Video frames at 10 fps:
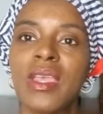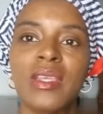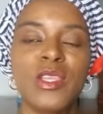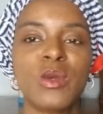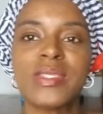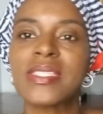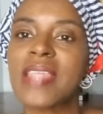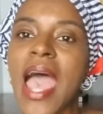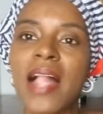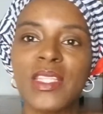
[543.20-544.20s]
you know,
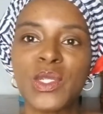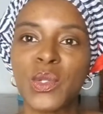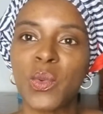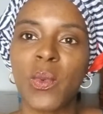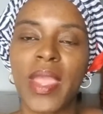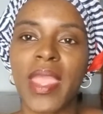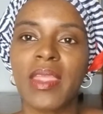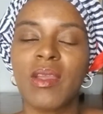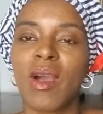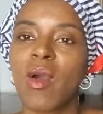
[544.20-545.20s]
style it in a
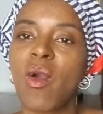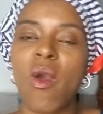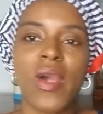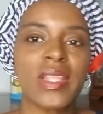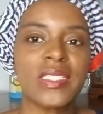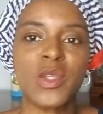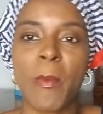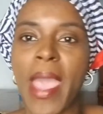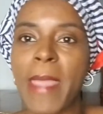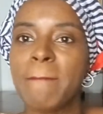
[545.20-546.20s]
way according to
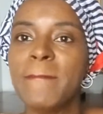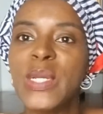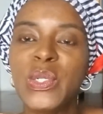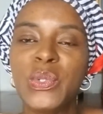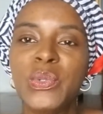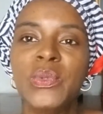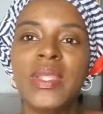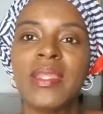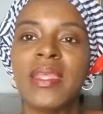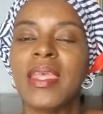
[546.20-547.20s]
my mood,
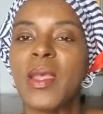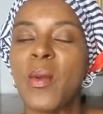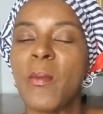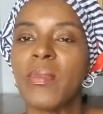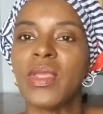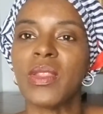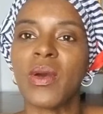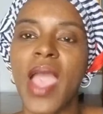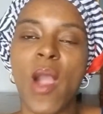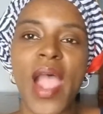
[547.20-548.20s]
you know,
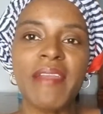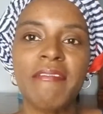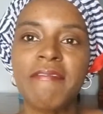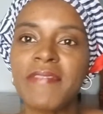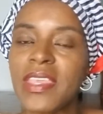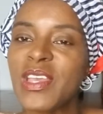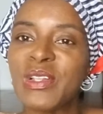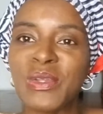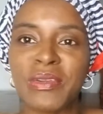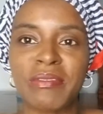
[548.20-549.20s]
how I
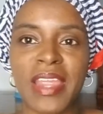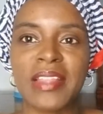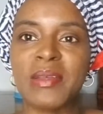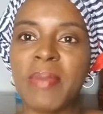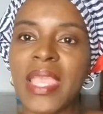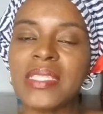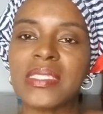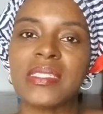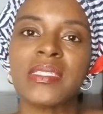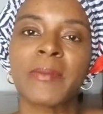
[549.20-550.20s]
feel on a regular
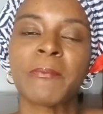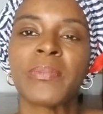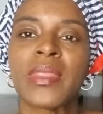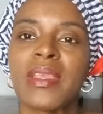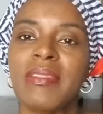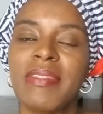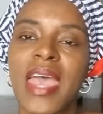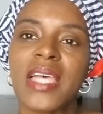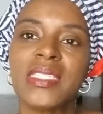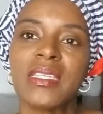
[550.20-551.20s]
basis. And
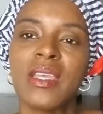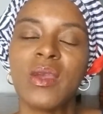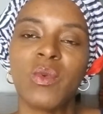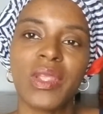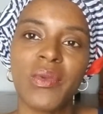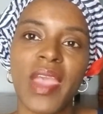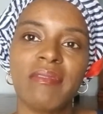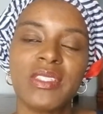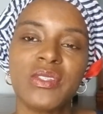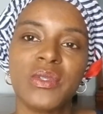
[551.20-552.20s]
that's what you have
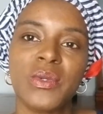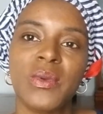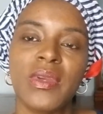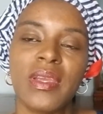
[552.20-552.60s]
to